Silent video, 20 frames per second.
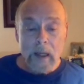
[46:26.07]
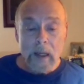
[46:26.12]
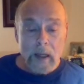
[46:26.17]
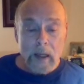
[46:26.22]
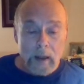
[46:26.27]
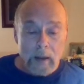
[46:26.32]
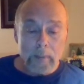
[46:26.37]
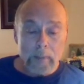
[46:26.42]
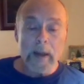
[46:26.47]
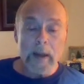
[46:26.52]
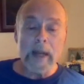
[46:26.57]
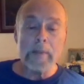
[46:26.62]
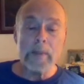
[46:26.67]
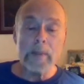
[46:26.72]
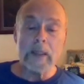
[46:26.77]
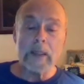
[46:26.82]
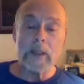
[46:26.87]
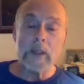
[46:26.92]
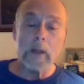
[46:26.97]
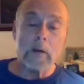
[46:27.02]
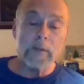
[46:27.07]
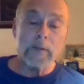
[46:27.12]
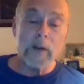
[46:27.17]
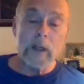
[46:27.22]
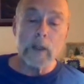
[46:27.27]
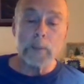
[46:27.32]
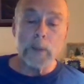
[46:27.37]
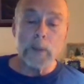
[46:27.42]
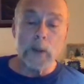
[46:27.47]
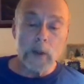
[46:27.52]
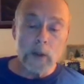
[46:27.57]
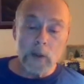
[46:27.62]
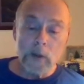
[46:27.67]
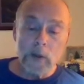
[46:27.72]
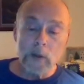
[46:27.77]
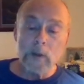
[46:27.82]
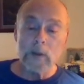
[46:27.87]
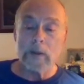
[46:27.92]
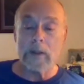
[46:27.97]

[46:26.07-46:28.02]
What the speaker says: It may be a selfish pursuit